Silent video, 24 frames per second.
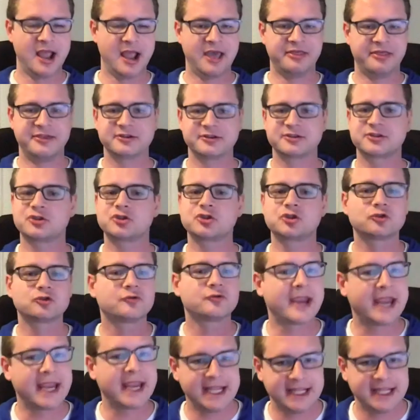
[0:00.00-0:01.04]
the
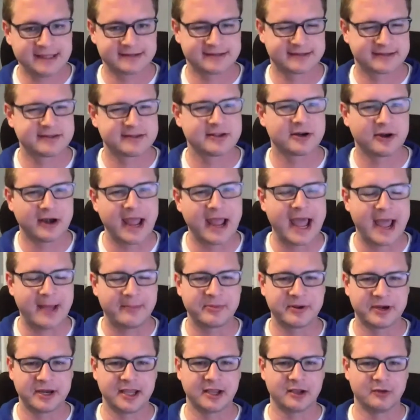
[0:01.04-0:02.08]
strains that are
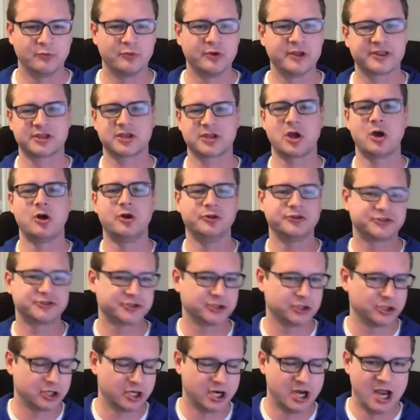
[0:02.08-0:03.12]
happening with
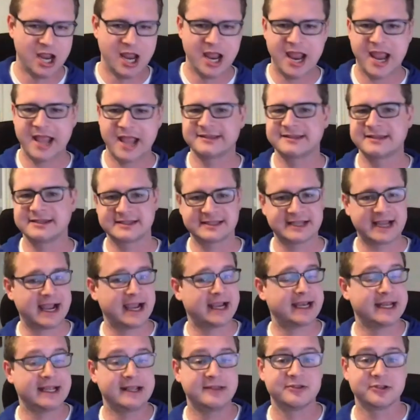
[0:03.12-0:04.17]
culture and
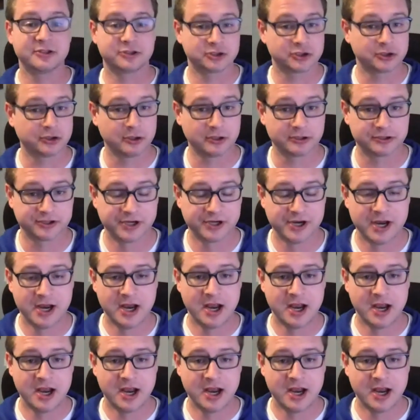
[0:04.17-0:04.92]
society in the church.